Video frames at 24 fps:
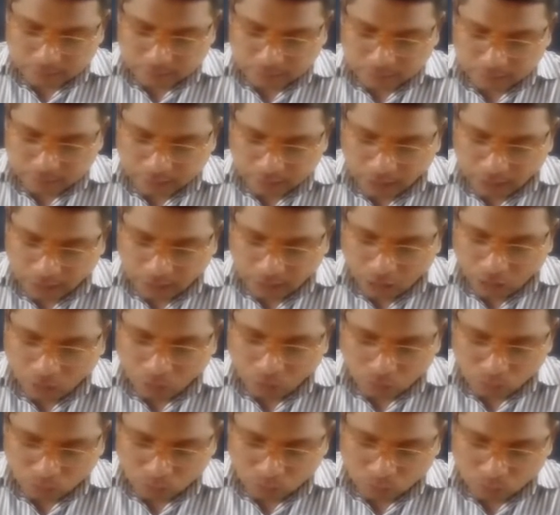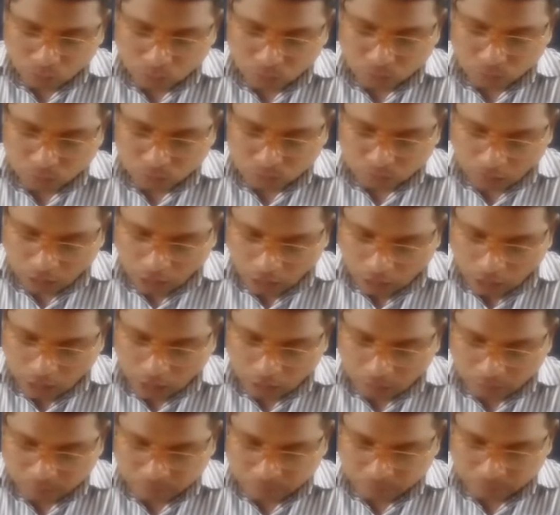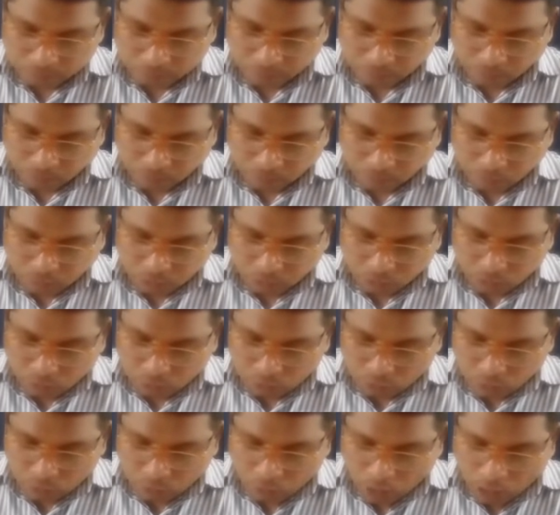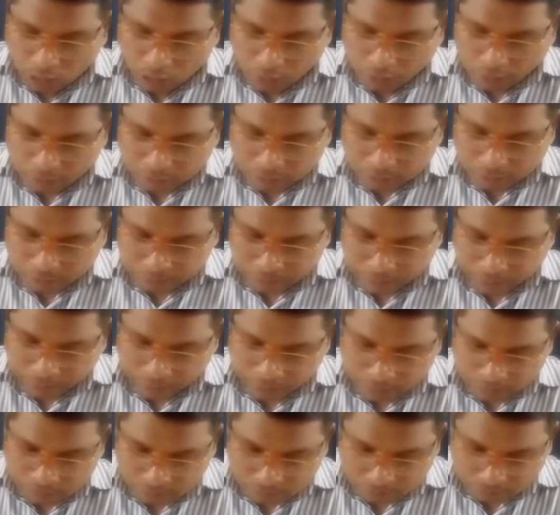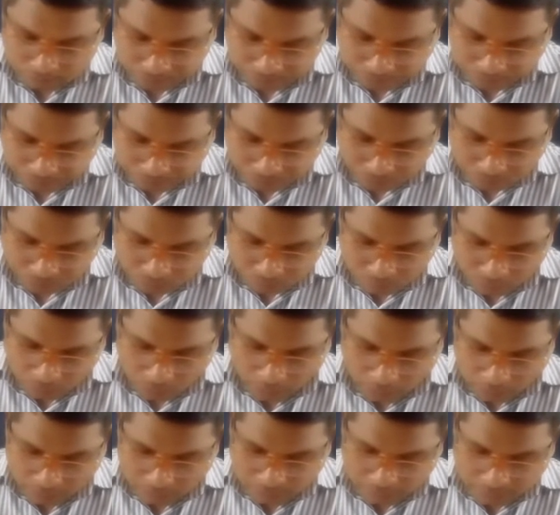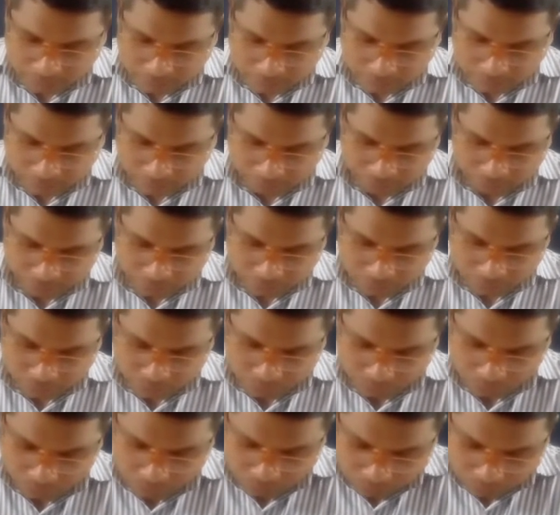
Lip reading: allowed to have 2 hours bail. Gandhiji refused to do